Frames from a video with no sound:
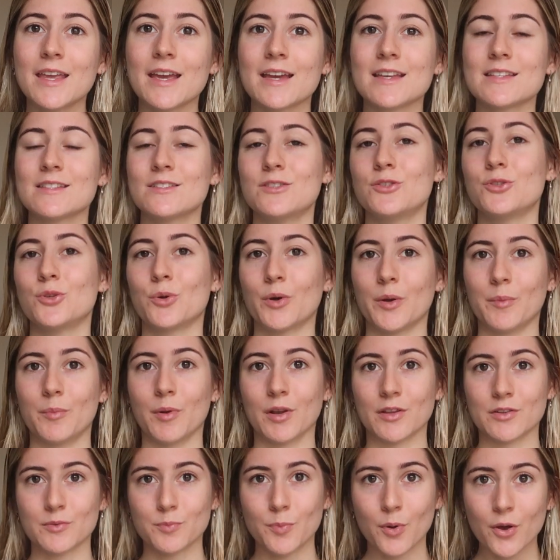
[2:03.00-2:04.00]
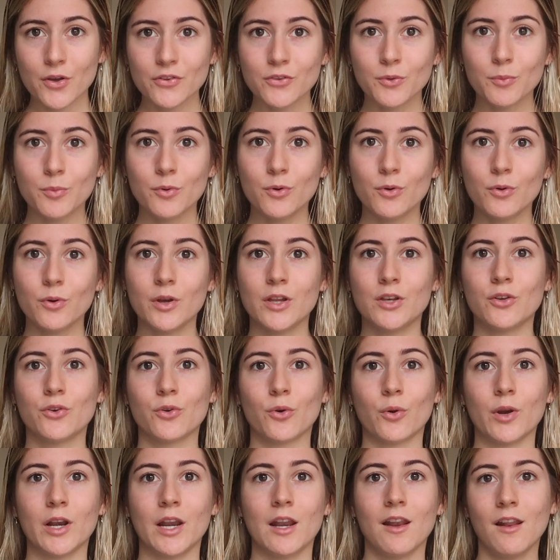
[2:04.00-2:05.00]
it as enjoyable as possible,
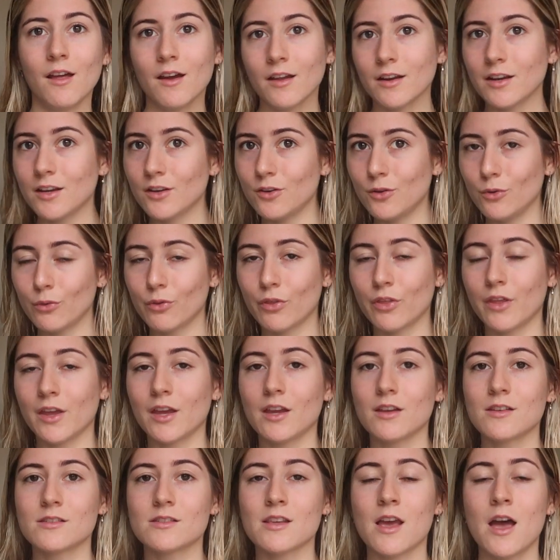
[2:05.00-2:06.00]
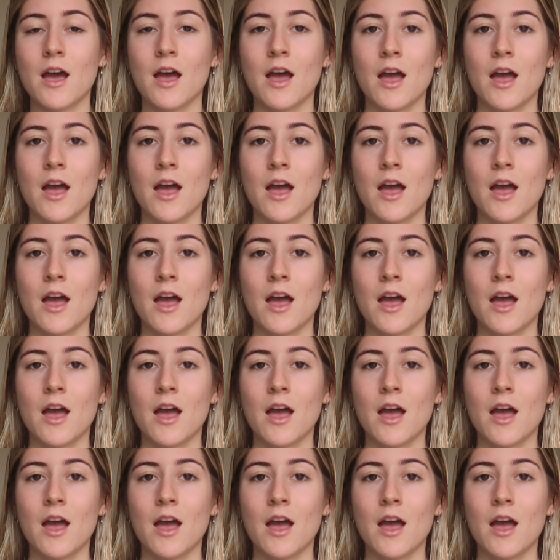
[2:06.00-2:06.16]
enjoy learning new things,